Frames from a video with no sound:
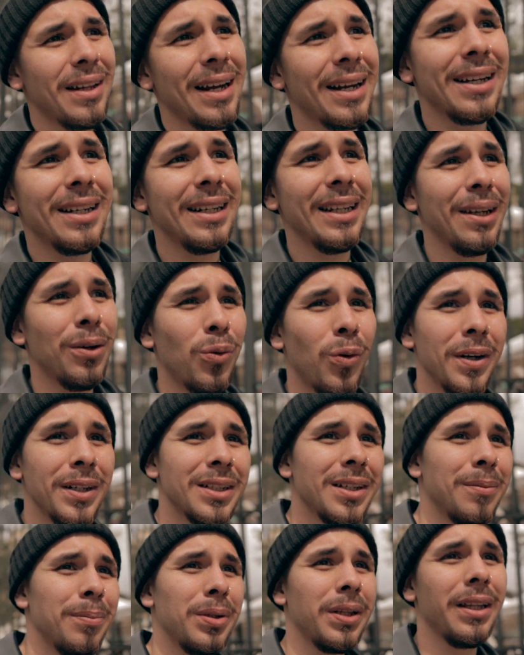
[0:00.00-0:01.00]
I couldn't eat one
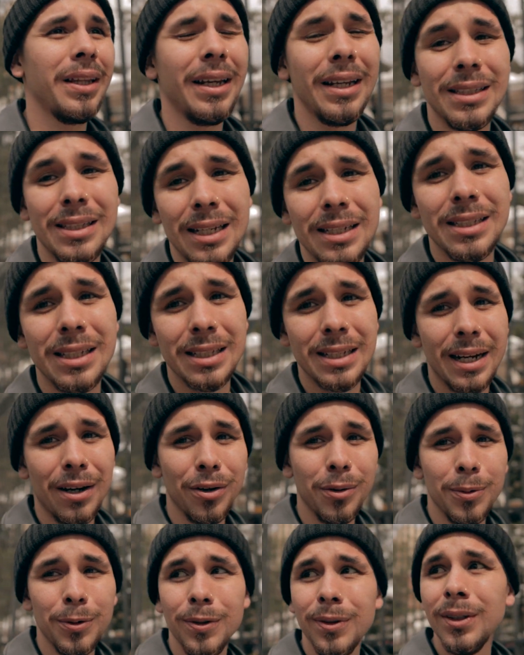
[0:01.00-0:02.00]
completely. It tasted
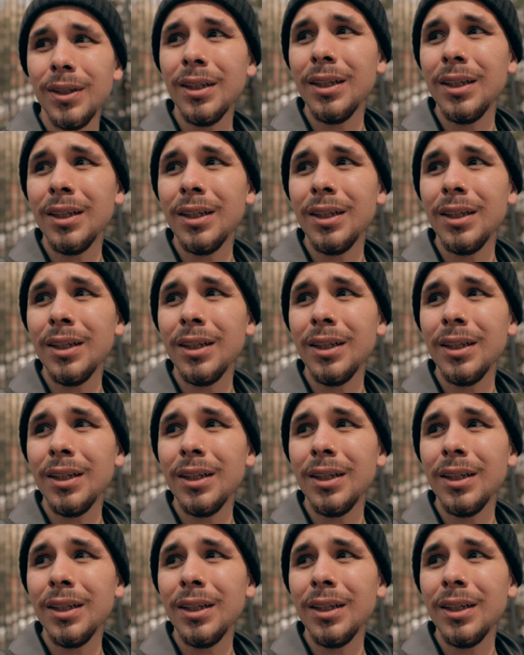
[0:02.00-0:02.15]
terrible.